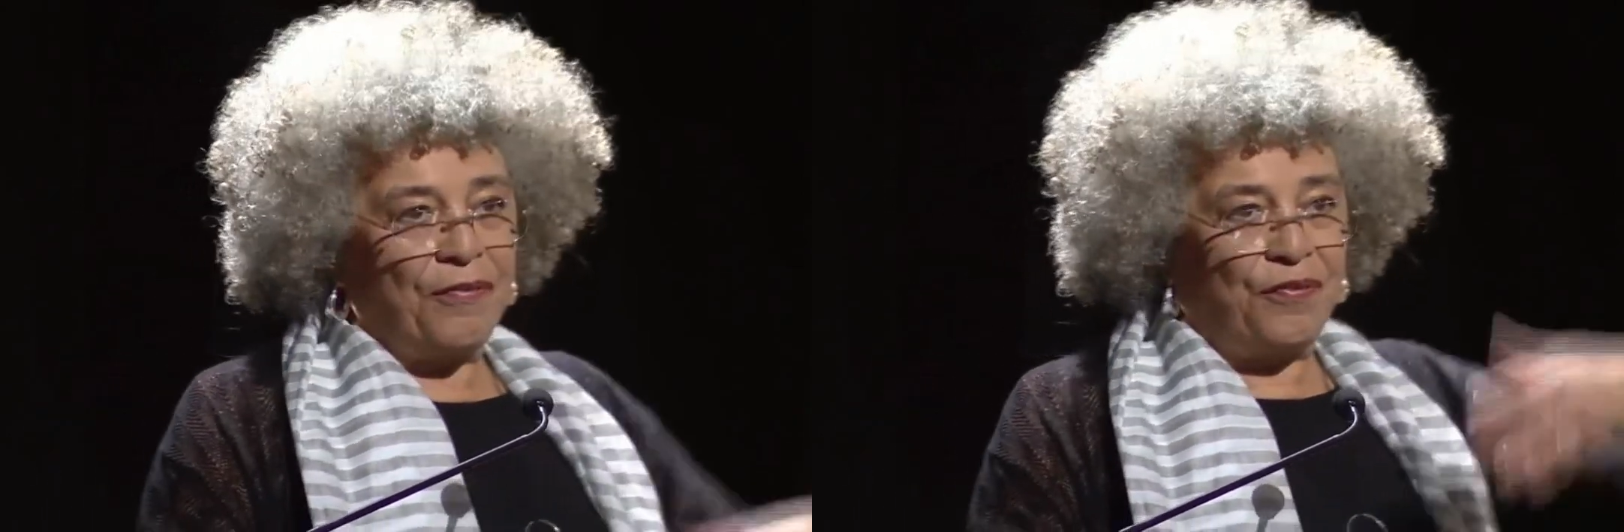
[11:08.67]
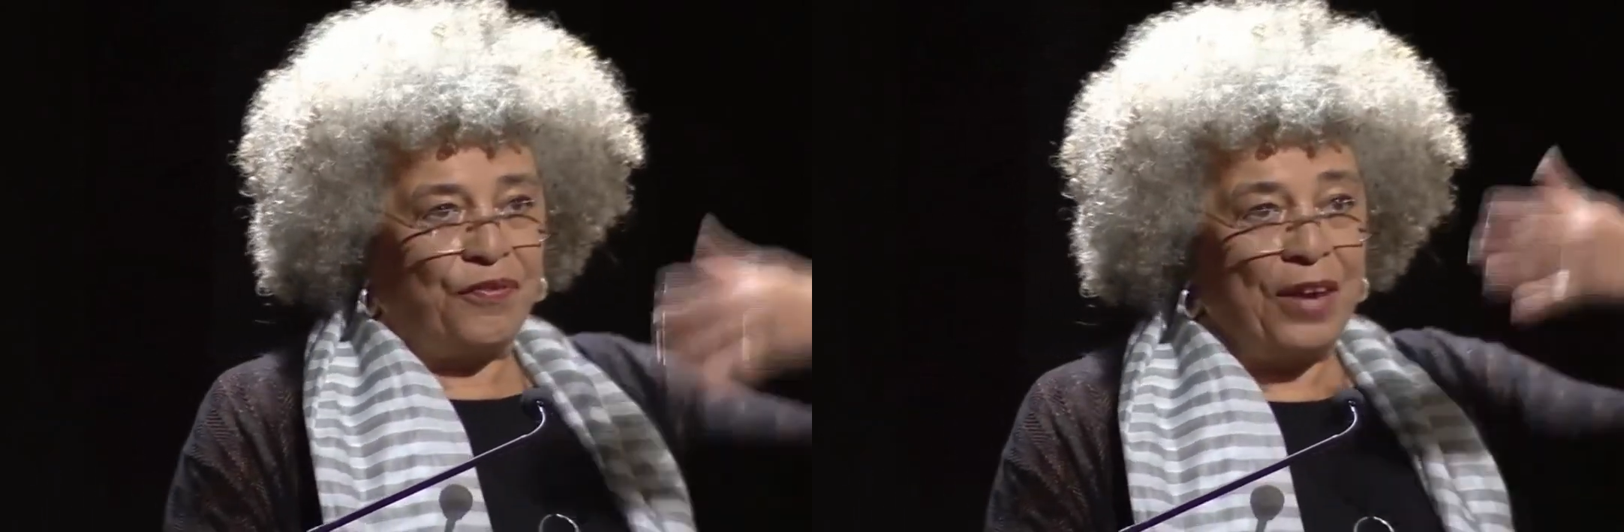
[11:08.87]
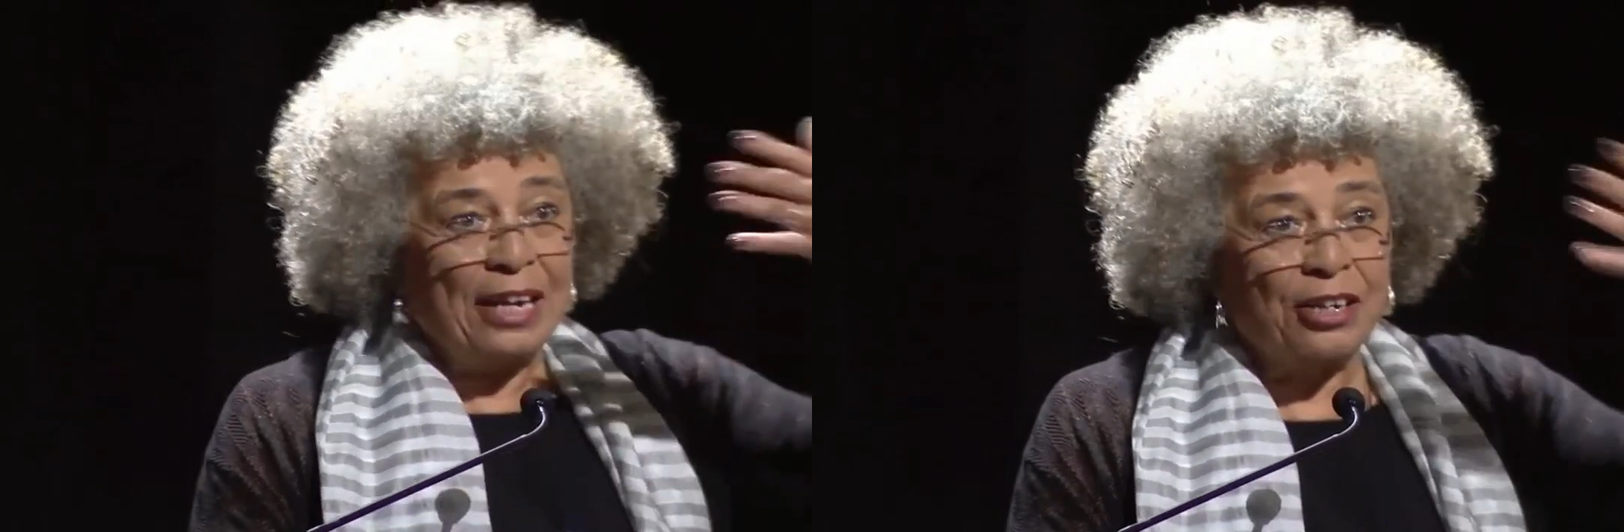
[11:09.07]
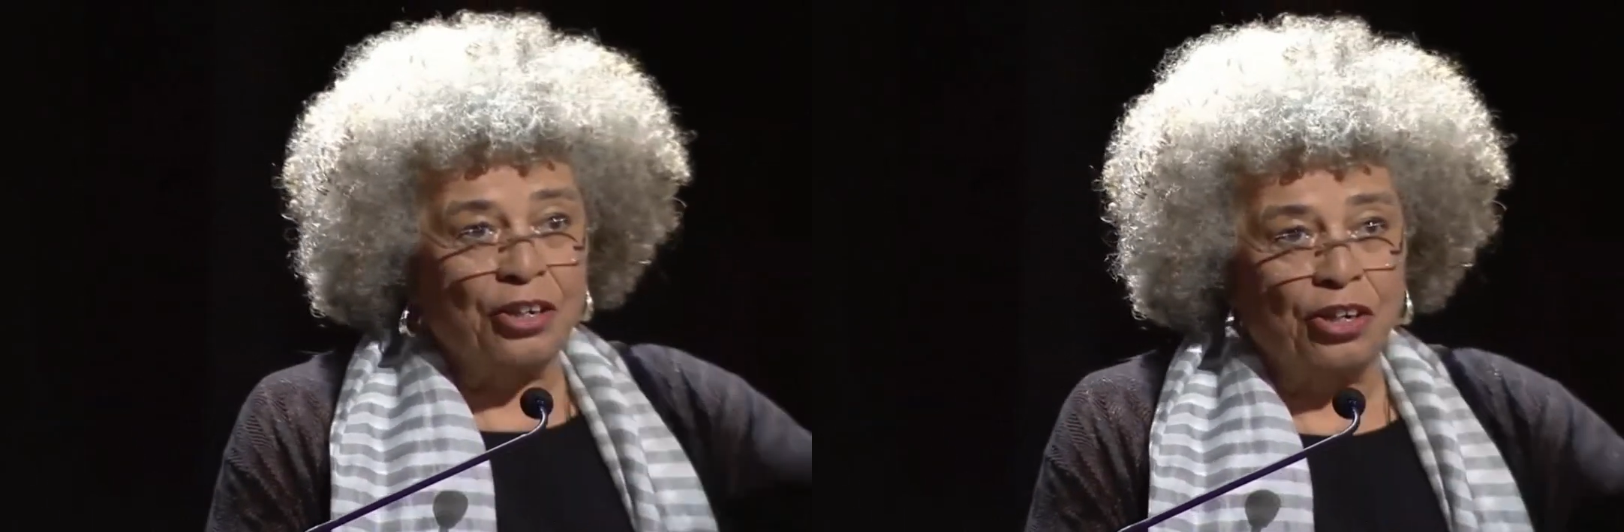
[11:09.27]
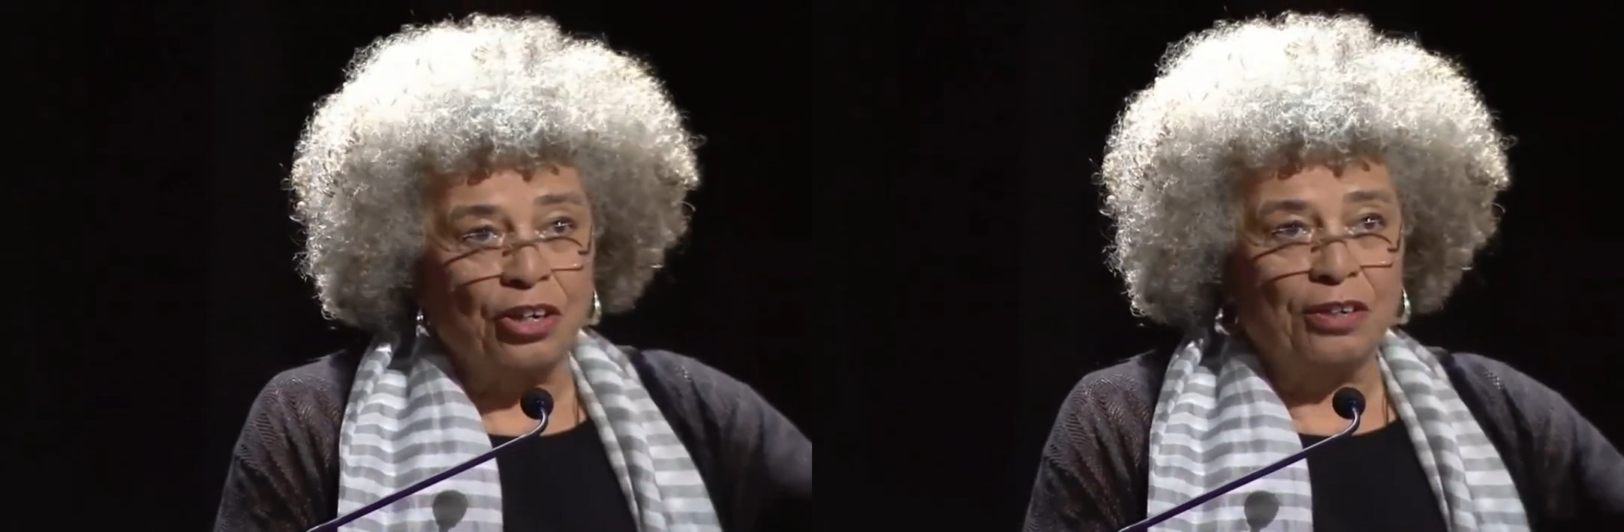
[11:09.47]
The
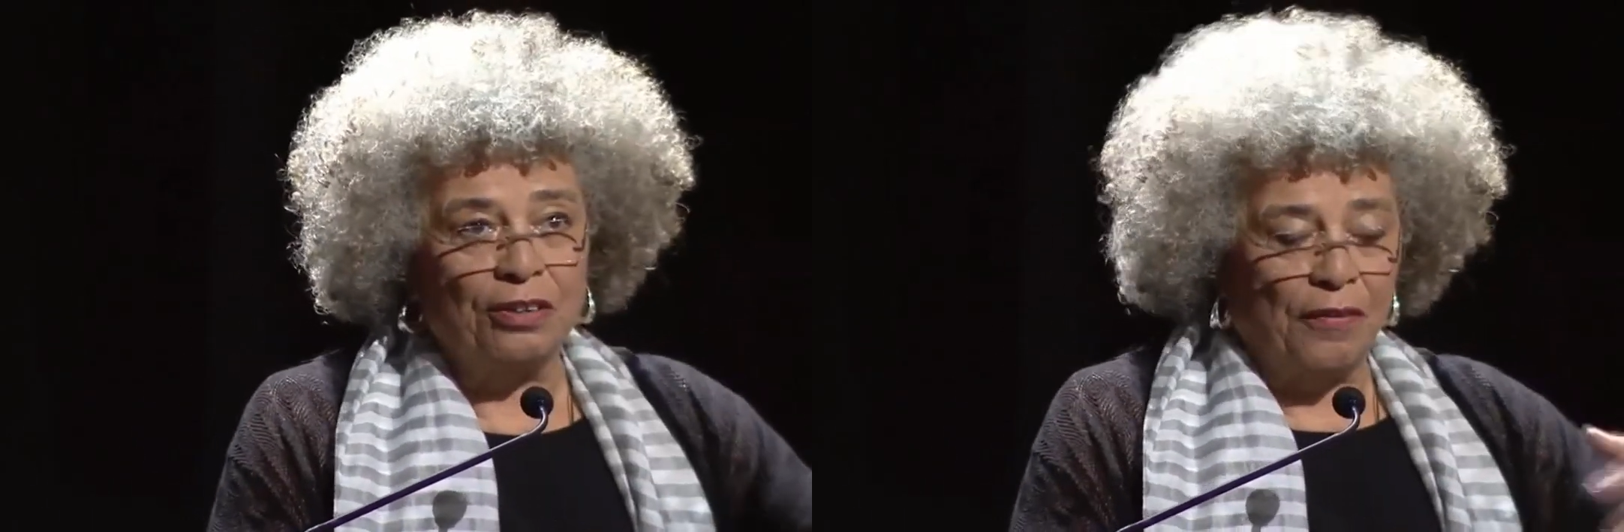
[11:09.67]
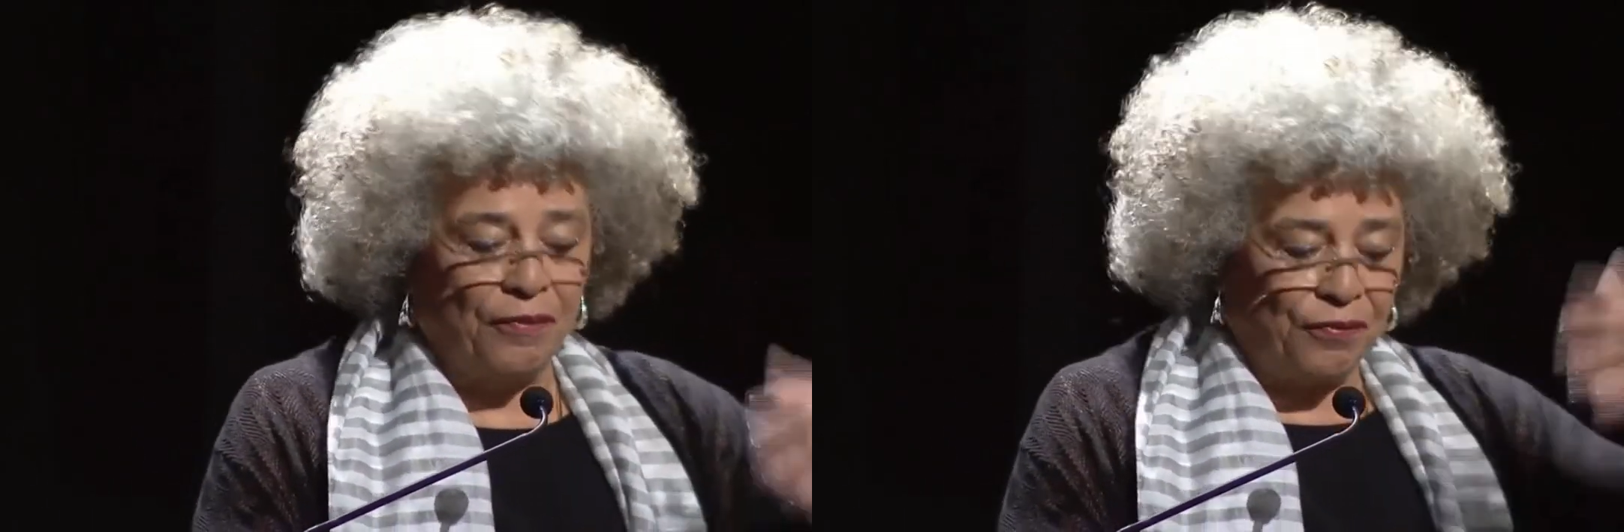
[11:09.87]
figure